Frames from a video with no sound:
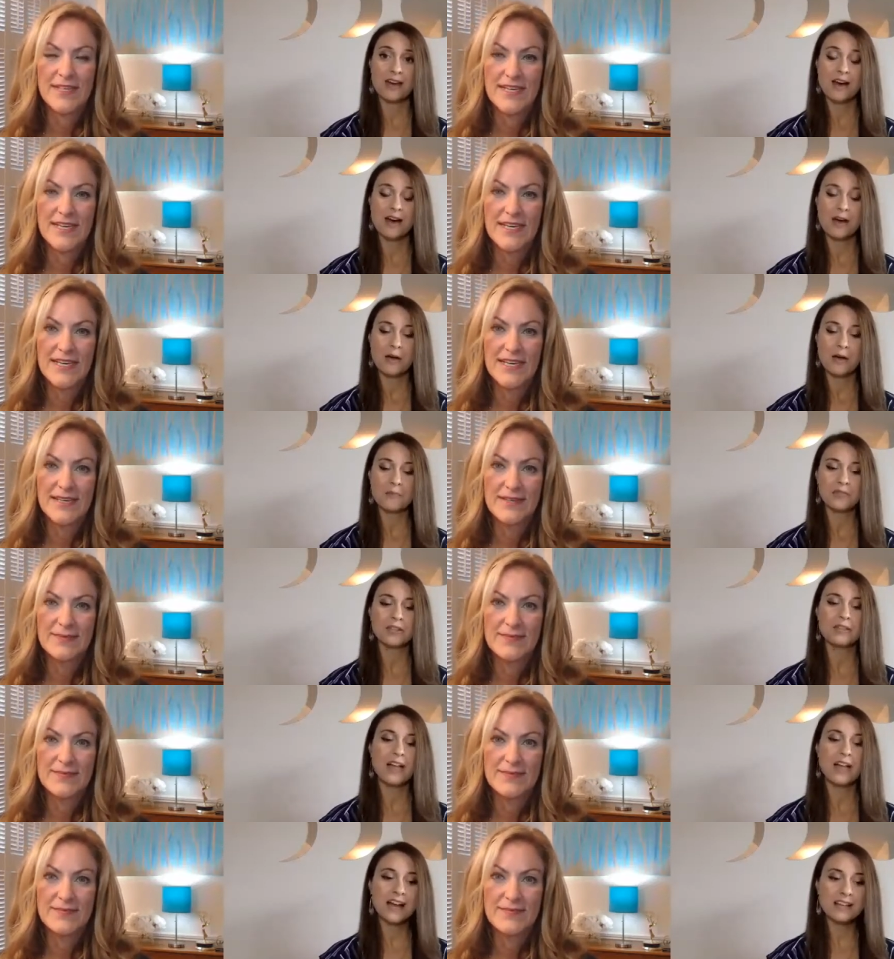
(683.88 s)

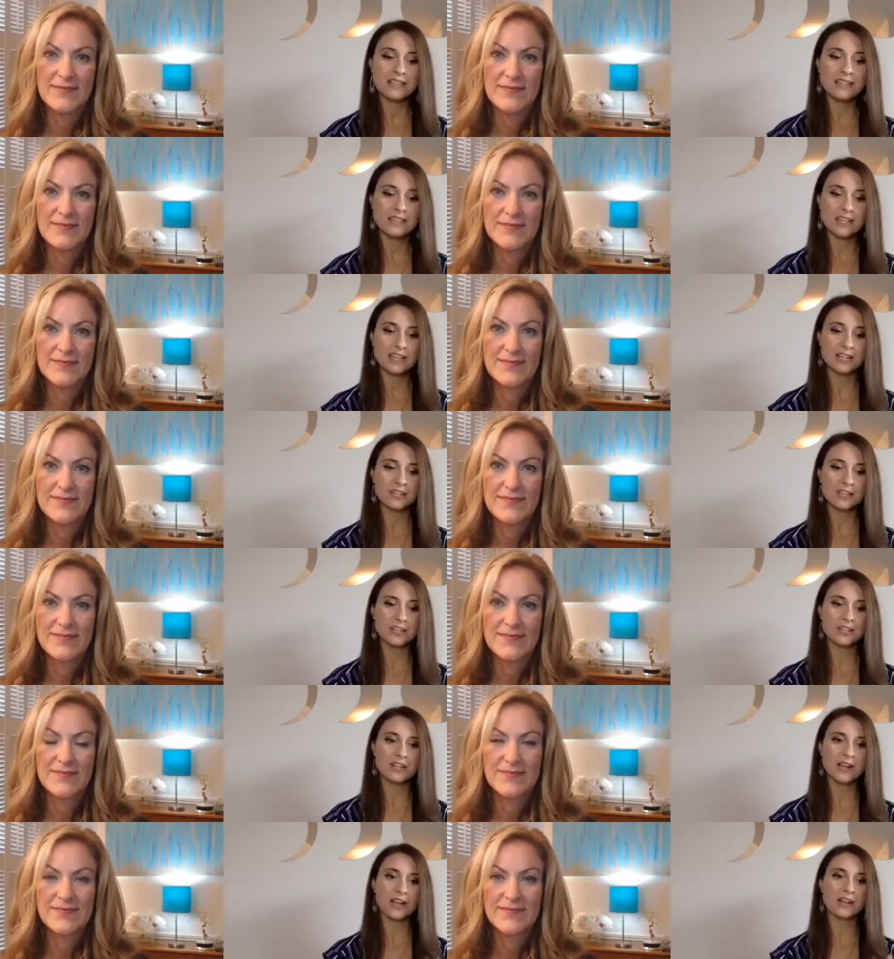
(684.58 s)
Speaker 1: Um, the last
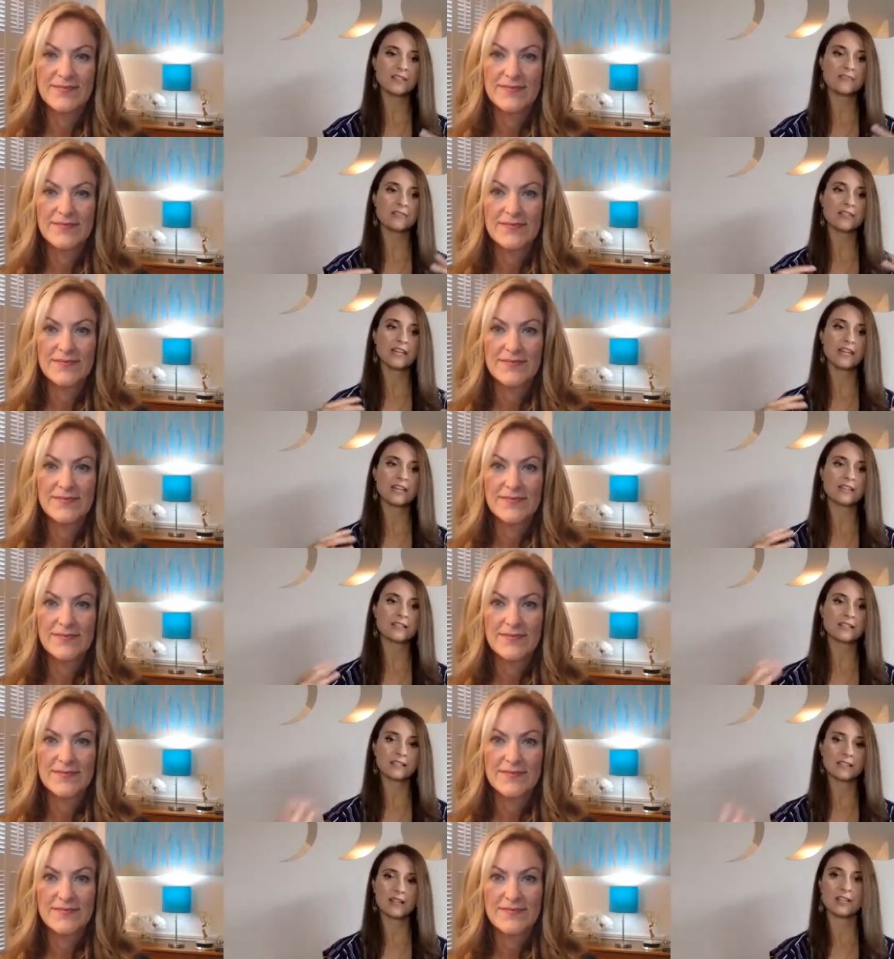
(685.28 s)
thing, just kind of
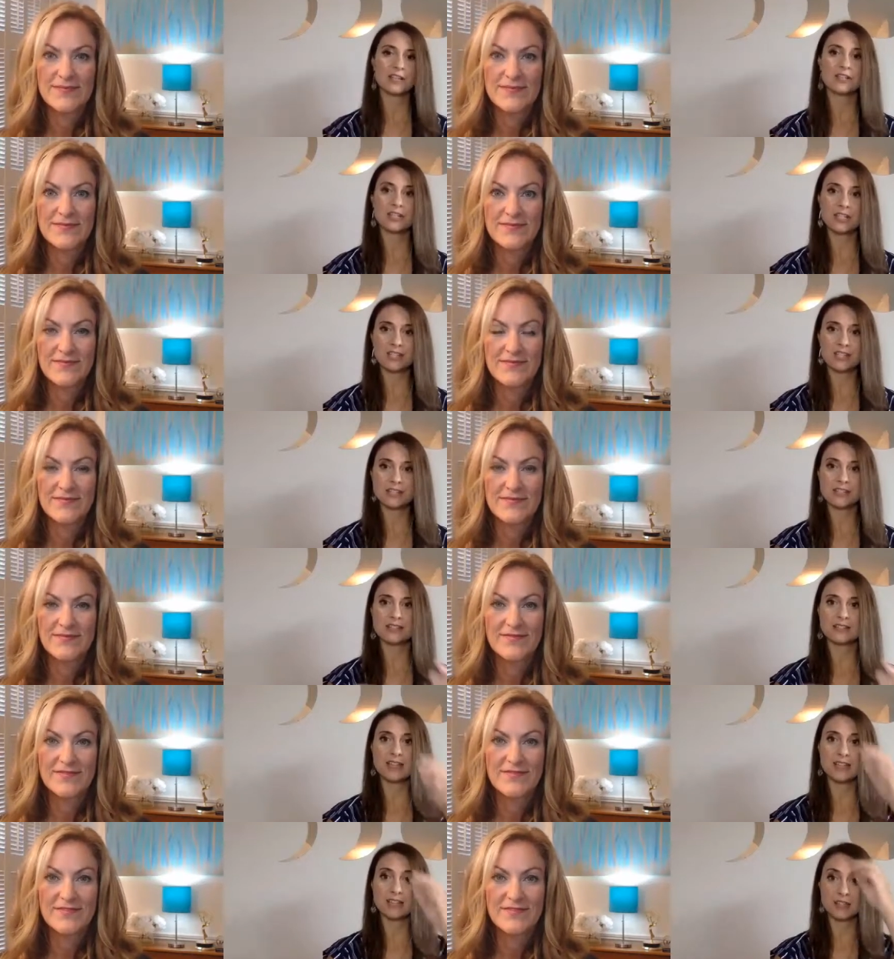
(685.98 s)
like touching
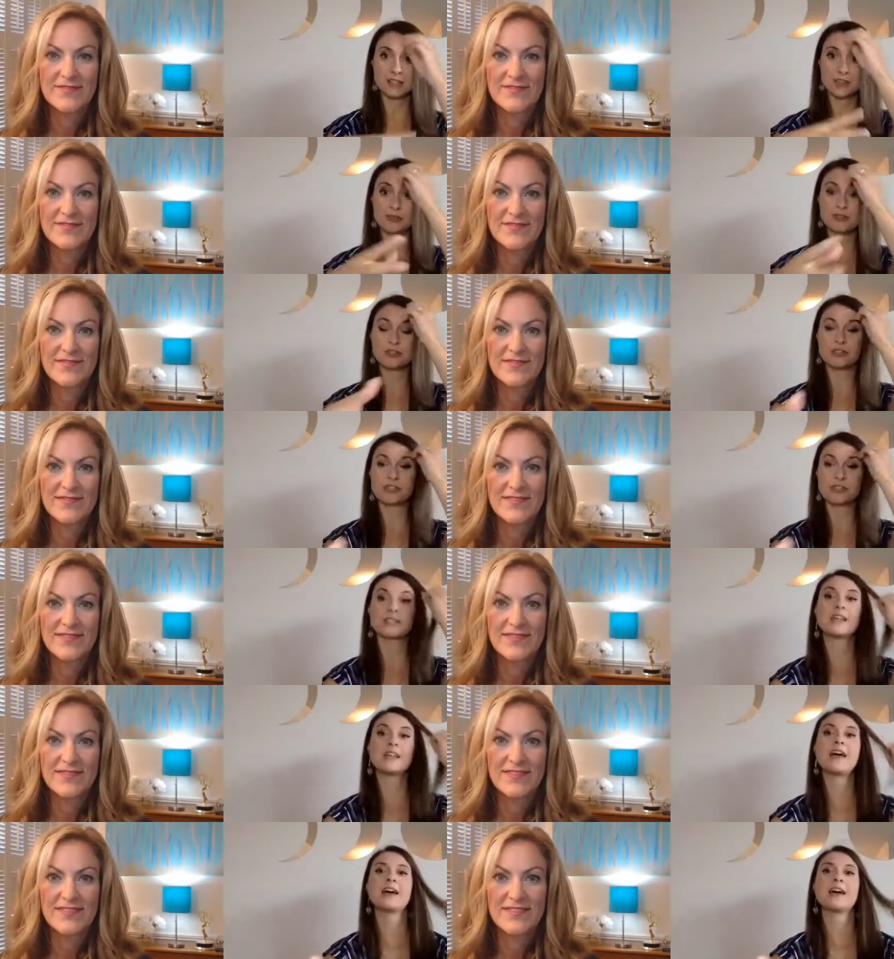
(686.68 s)
into like you
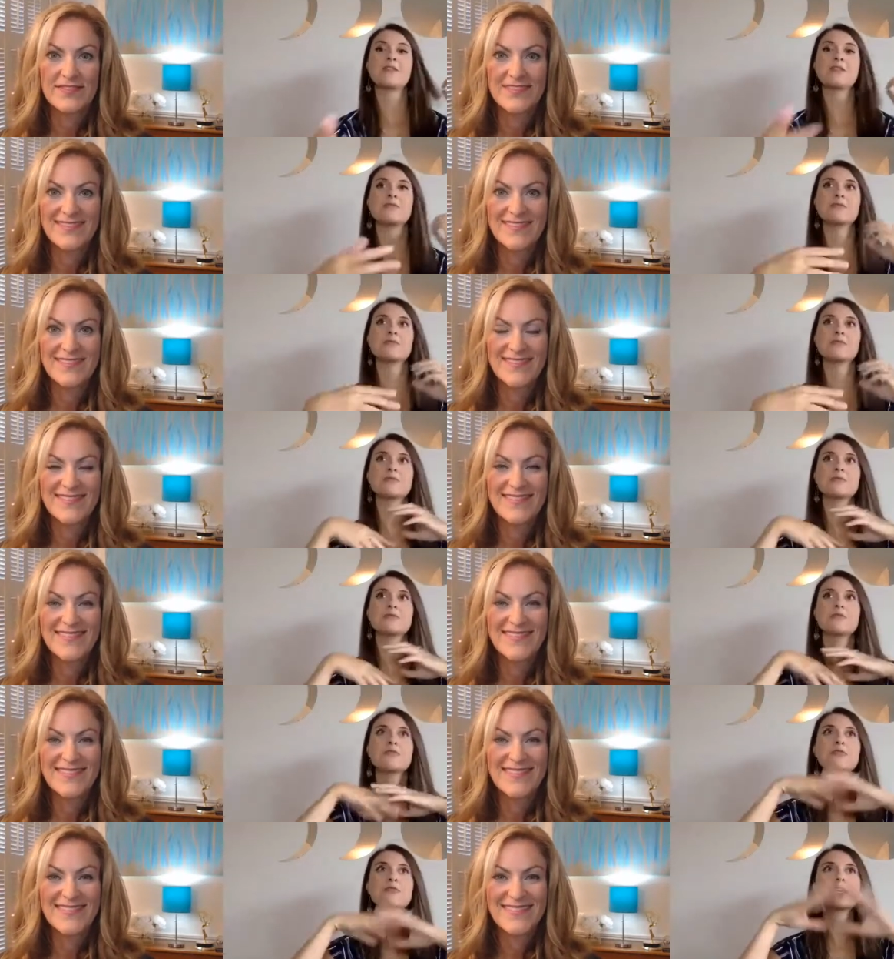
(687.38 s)
just said,
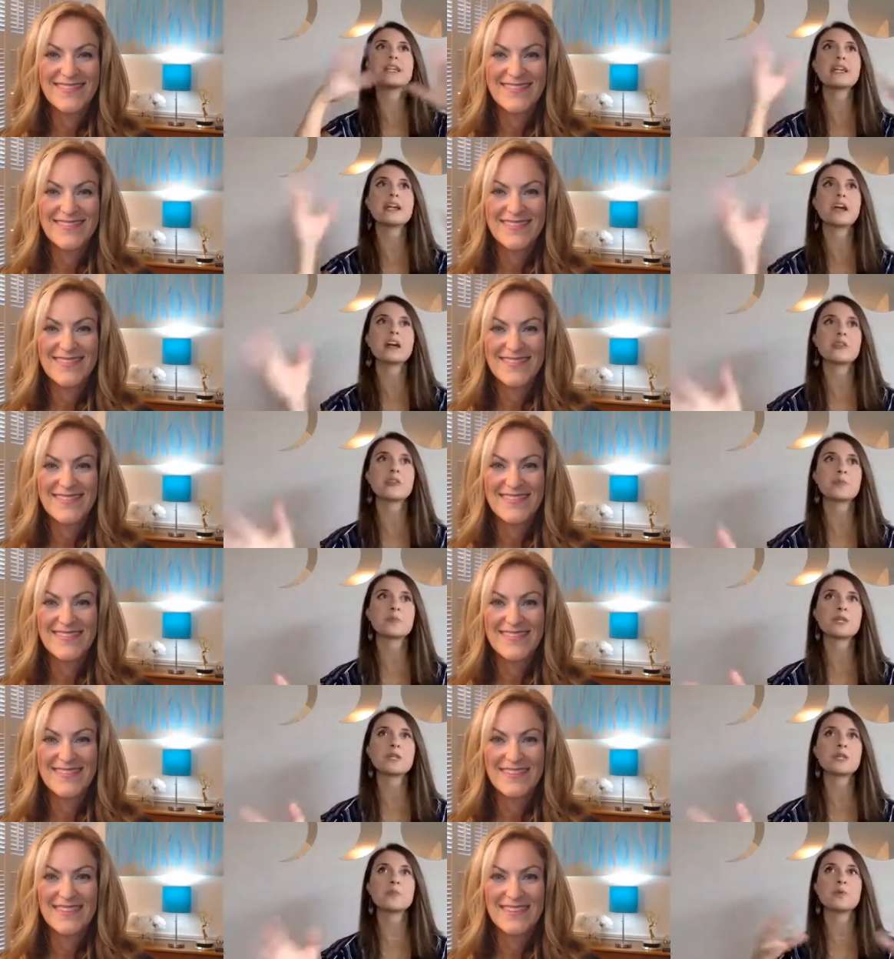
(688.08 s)
reading
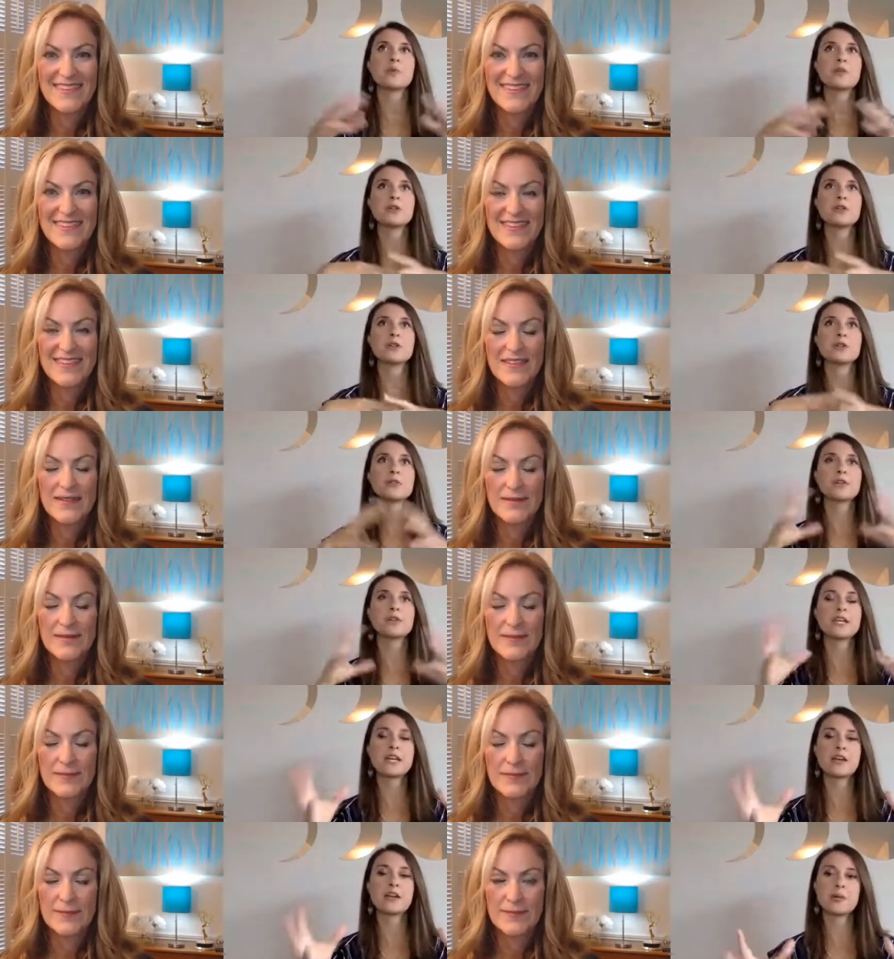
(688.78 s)
other people or
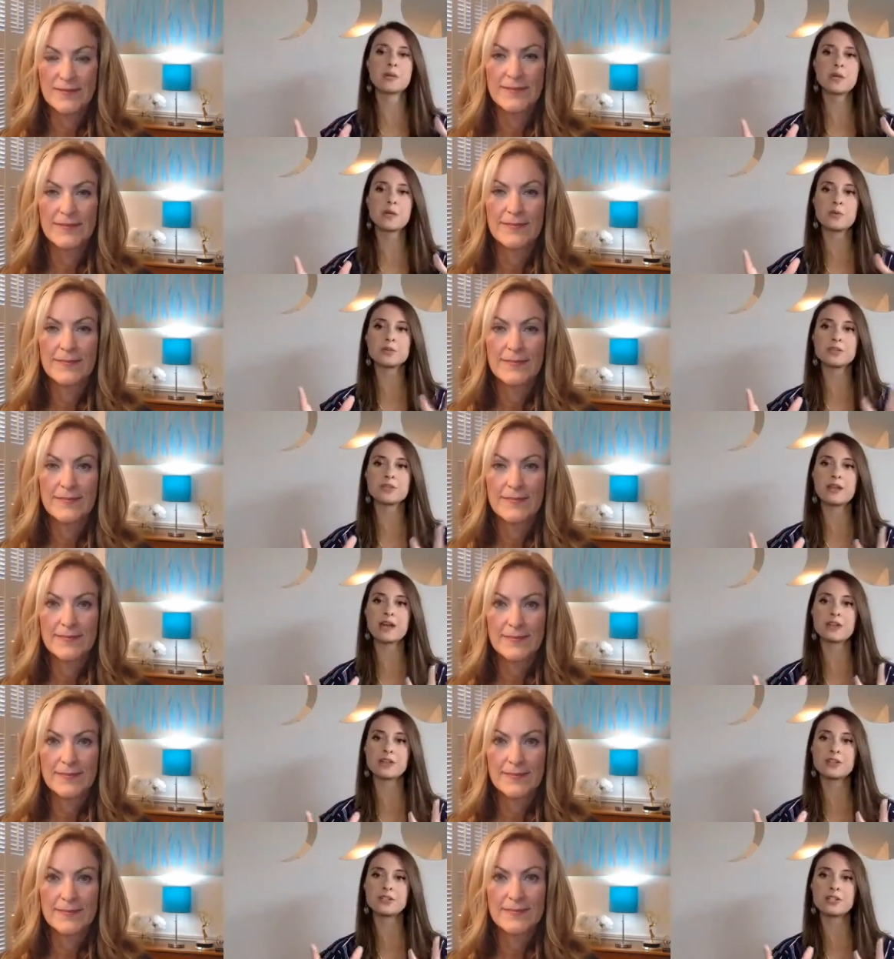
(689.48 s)
reading other
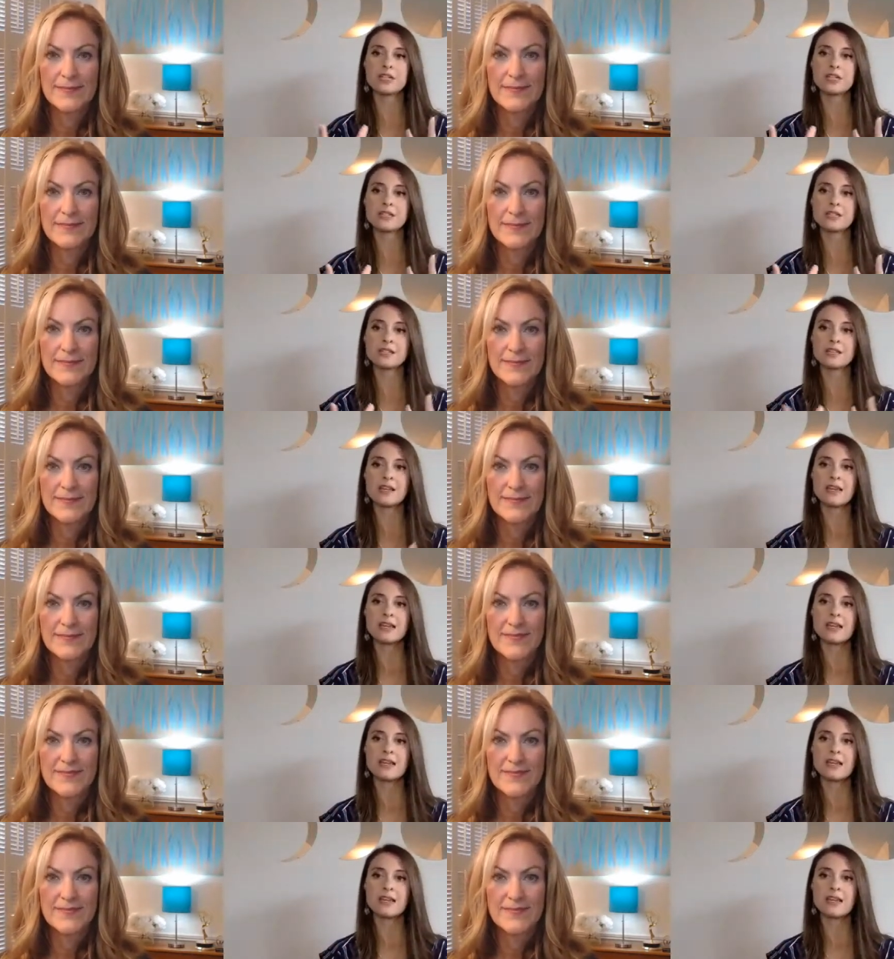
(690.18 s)
people's energies